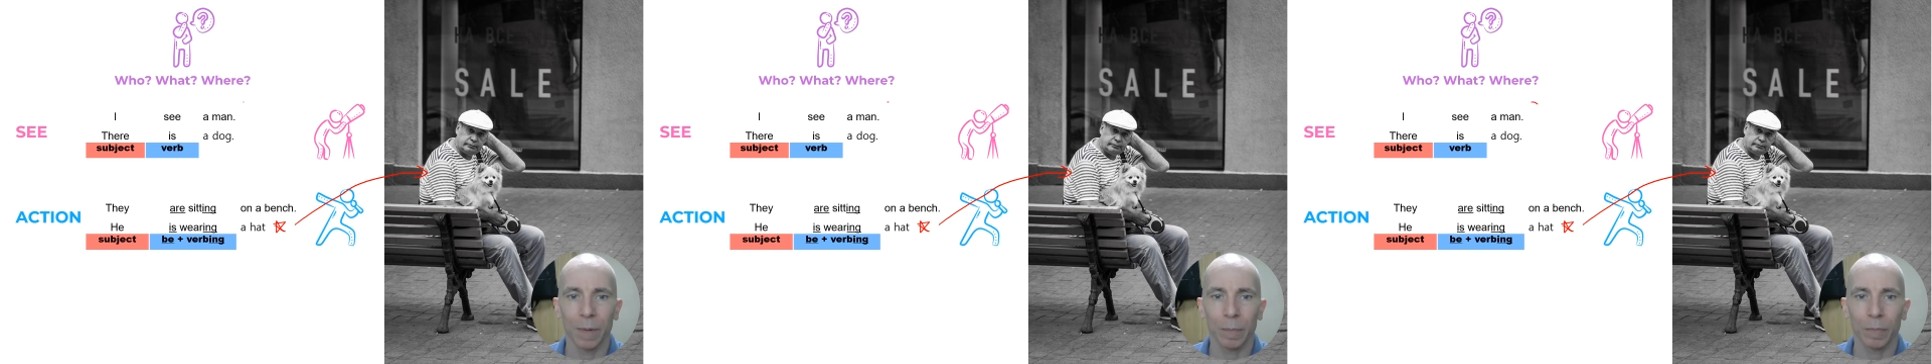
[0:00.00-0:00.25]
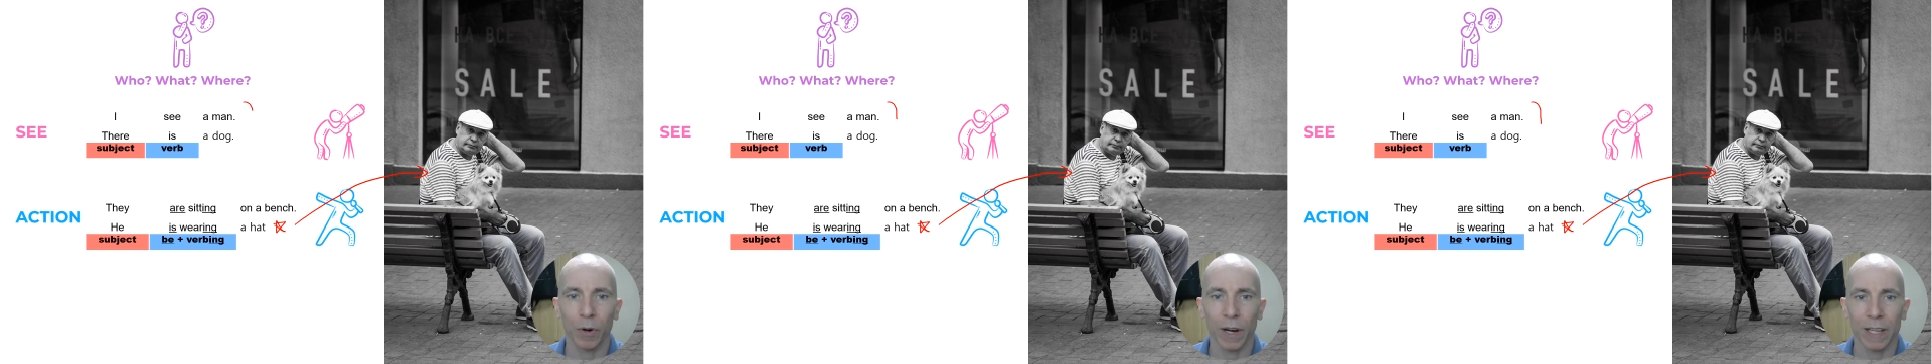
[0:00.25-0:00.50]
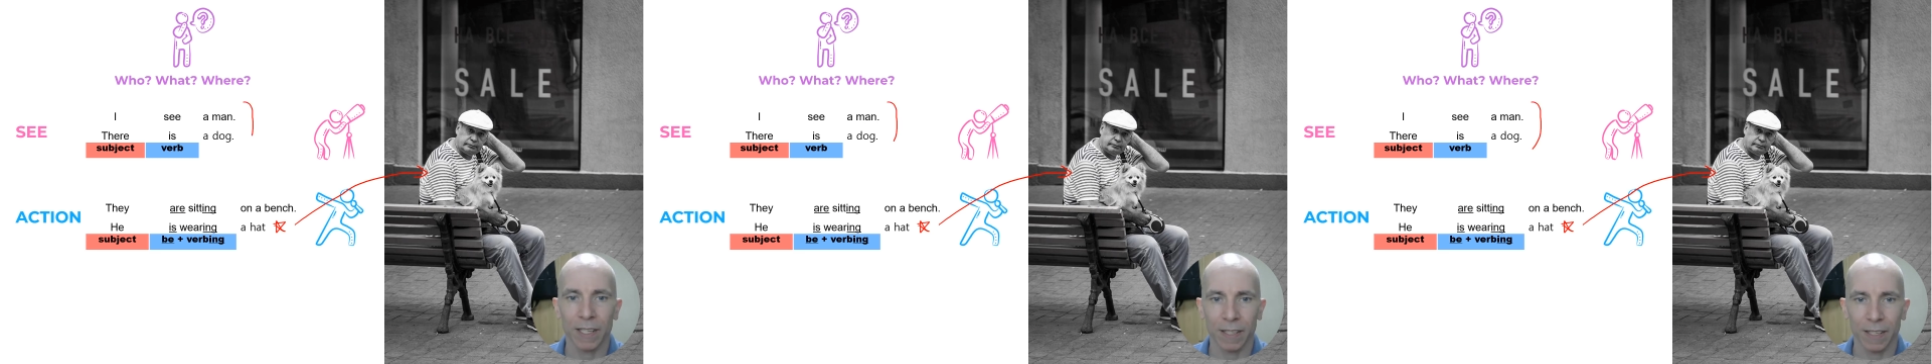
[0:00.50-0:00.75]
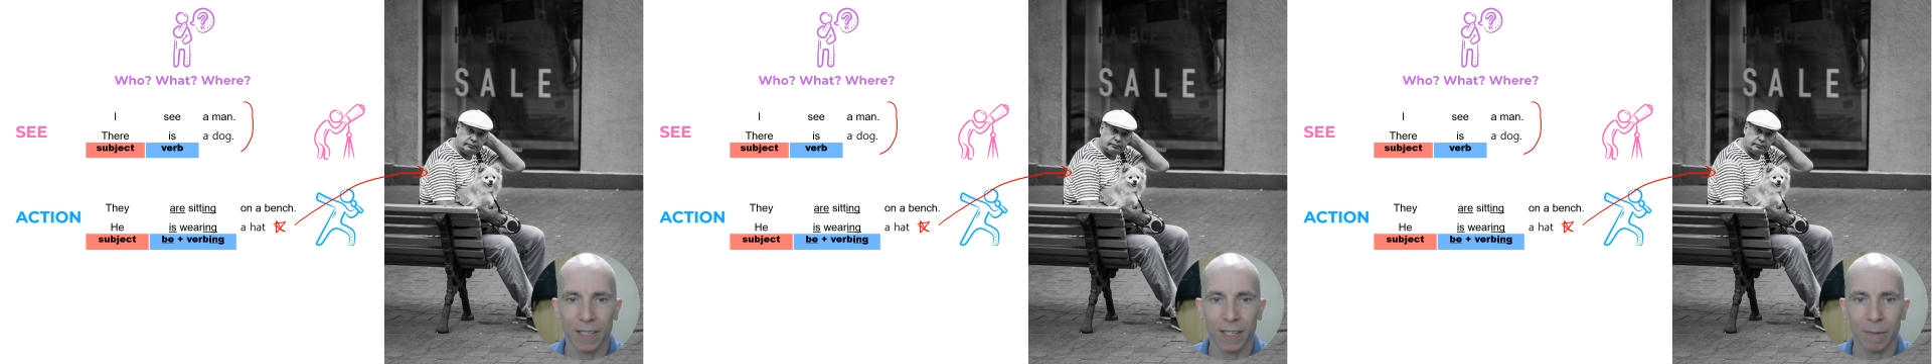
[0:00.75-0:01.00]
present
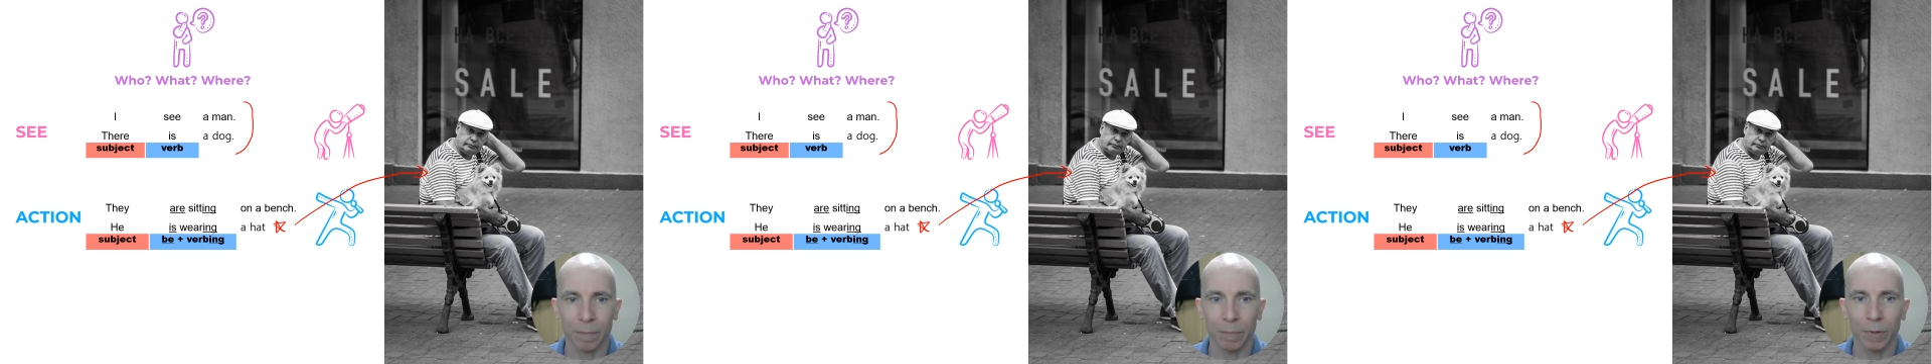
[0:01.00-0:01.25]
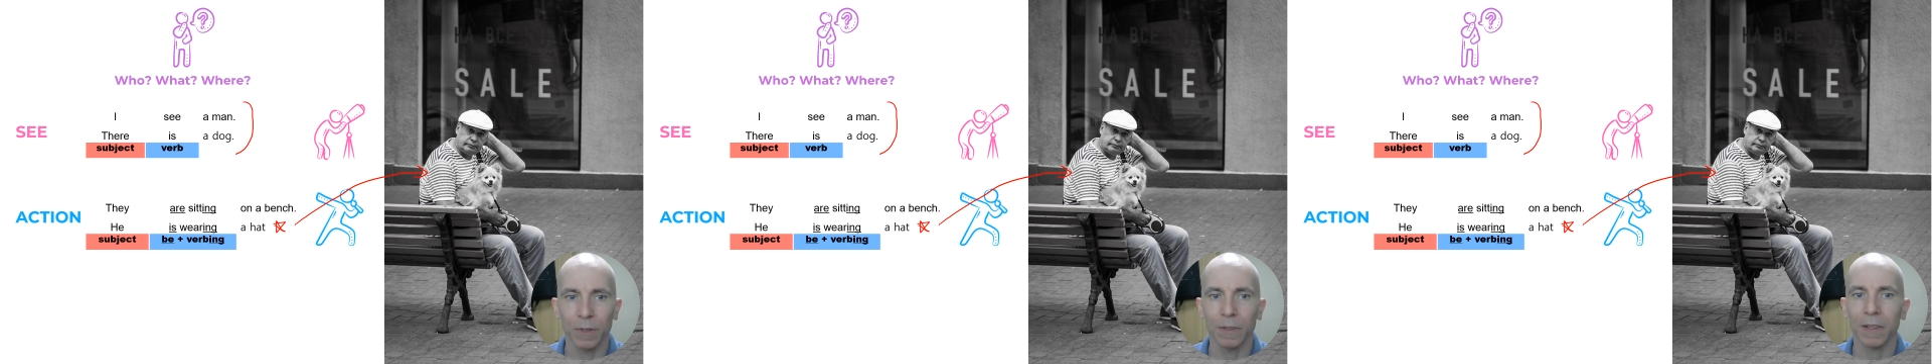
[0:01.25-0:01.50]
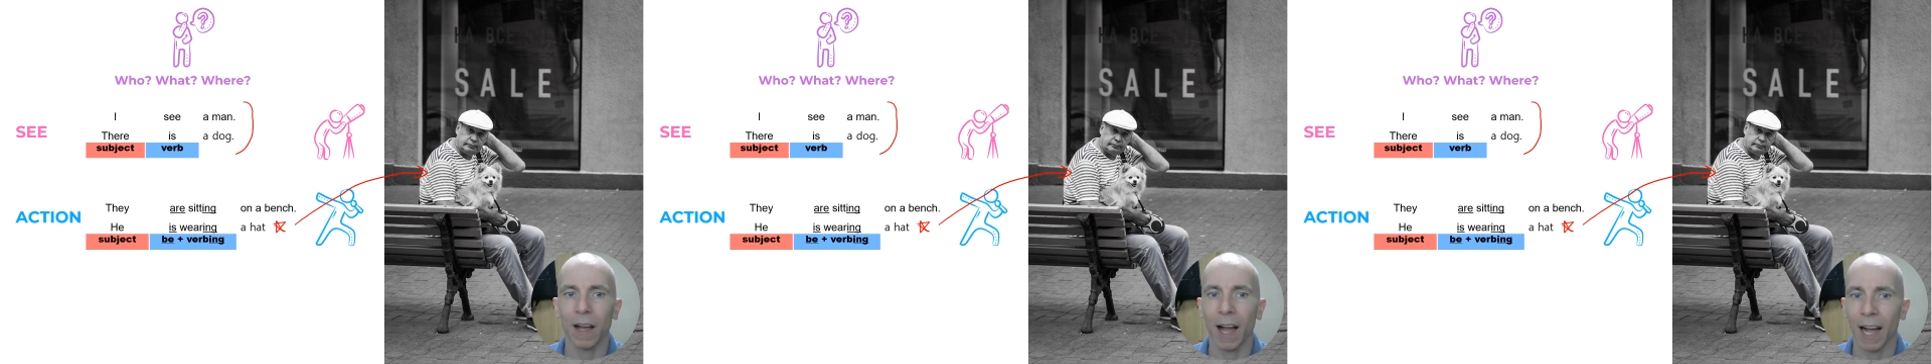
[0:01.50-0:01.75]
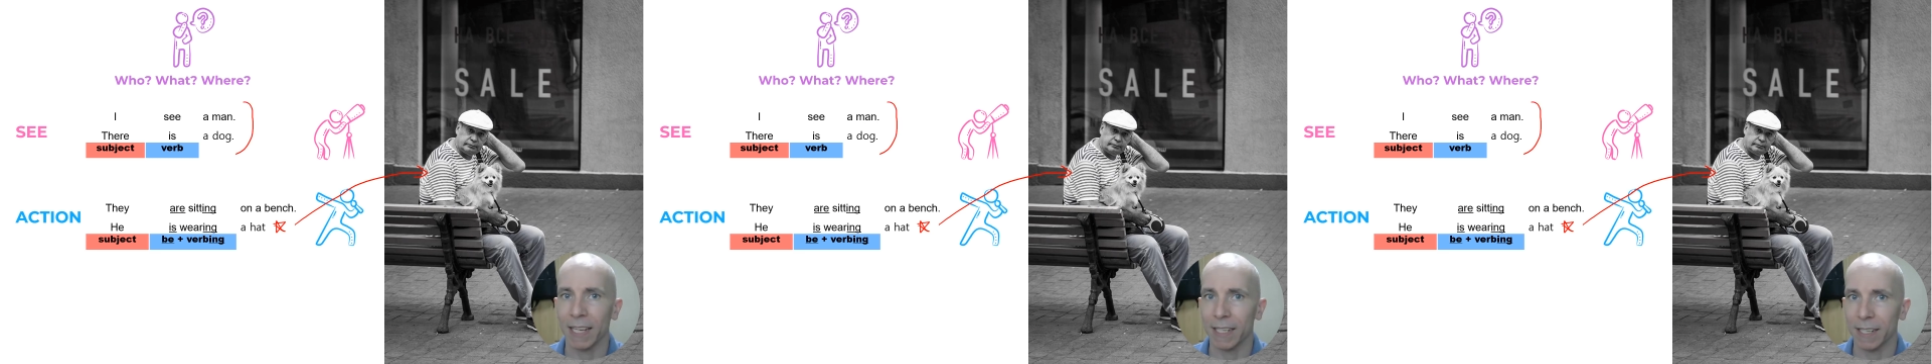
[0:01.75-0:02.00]
simple,
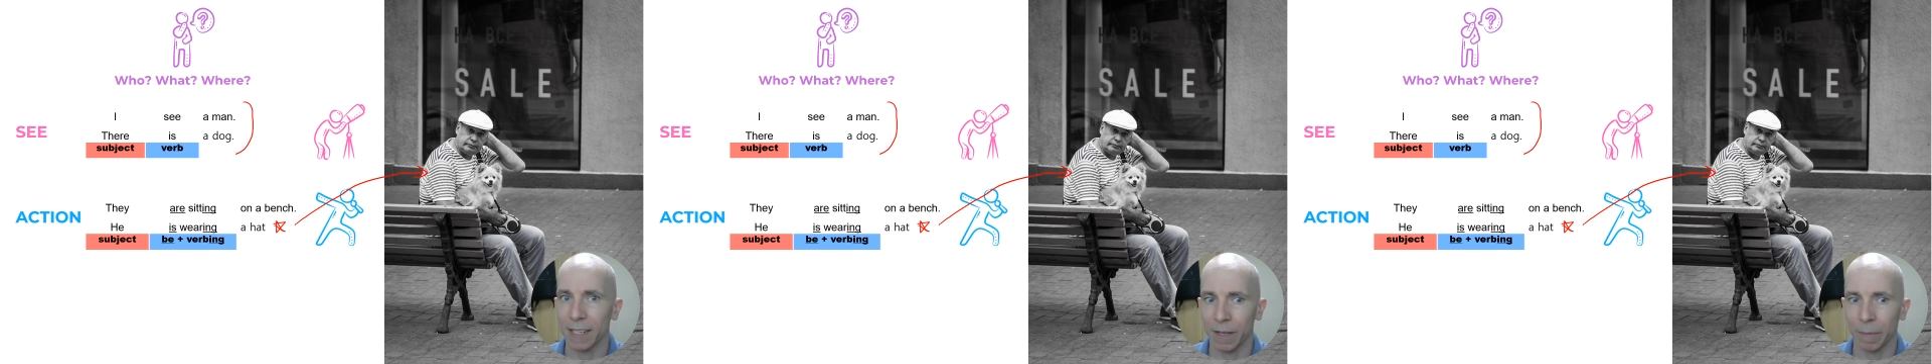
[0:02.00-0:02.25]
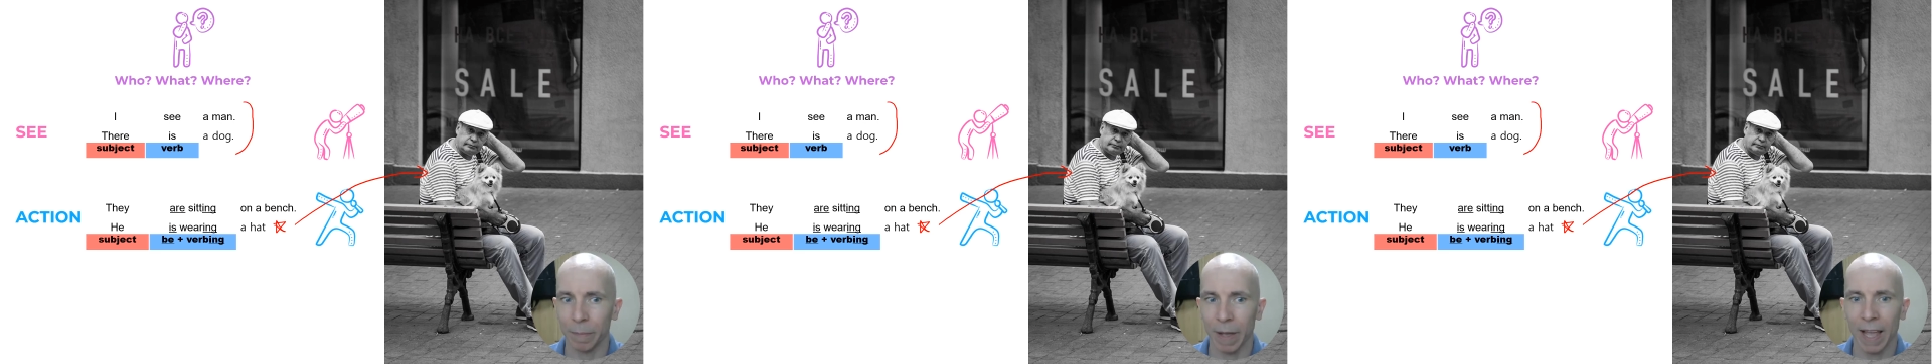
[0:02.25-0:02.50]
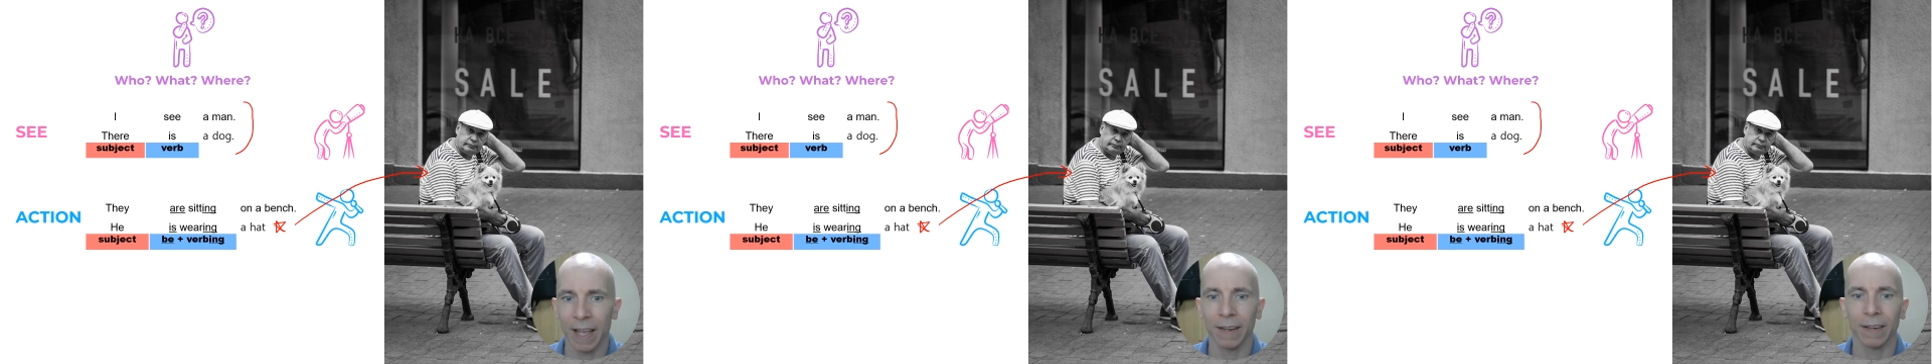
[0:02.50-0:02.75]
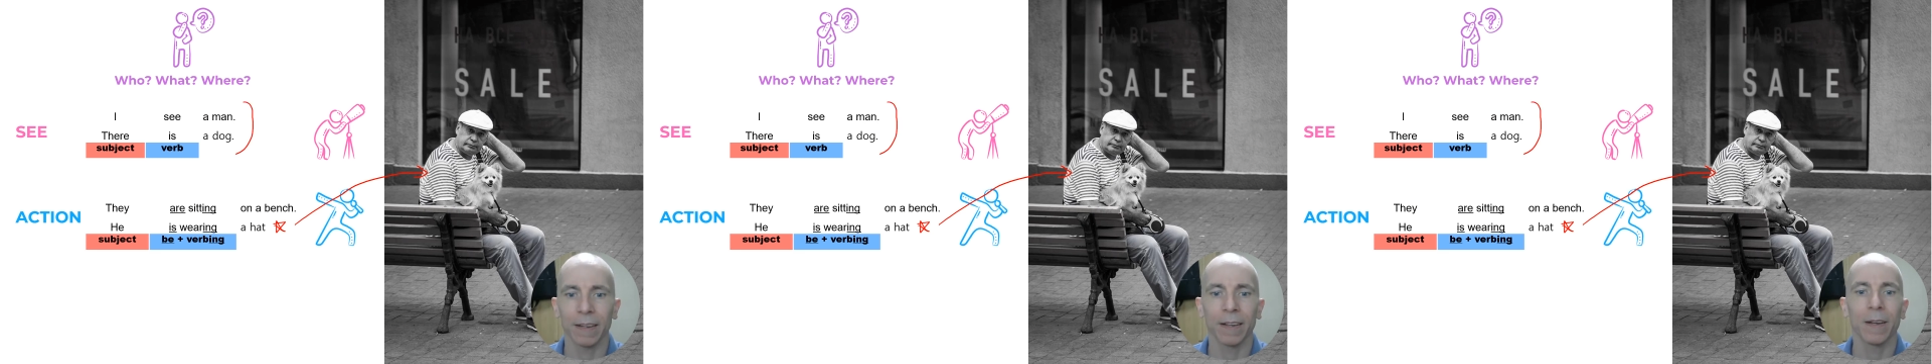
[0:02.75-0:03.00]
I see a
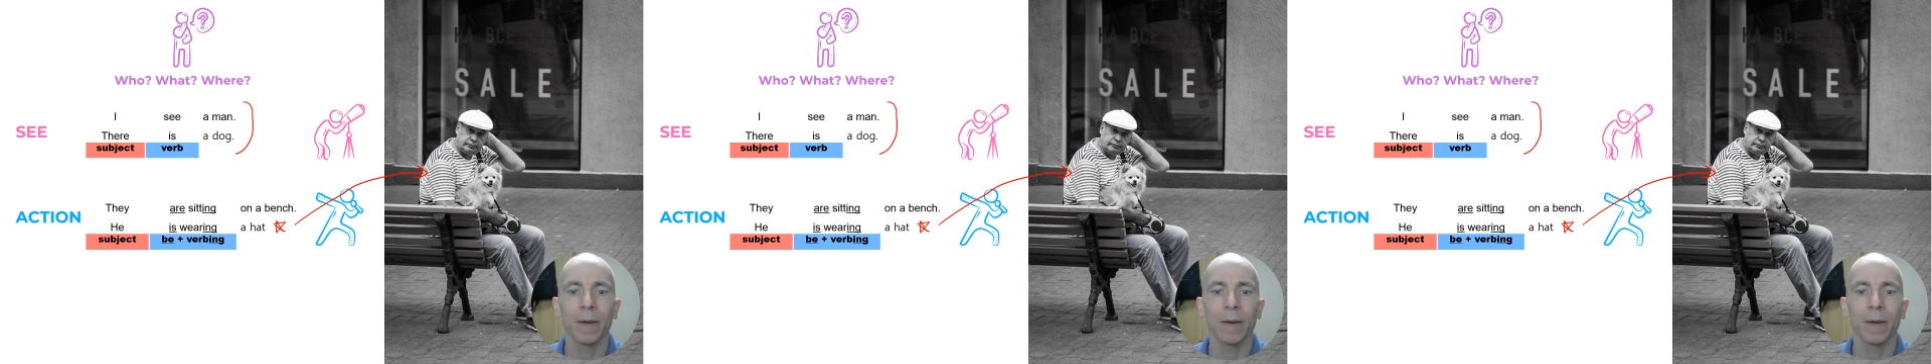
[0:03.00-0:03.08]
man,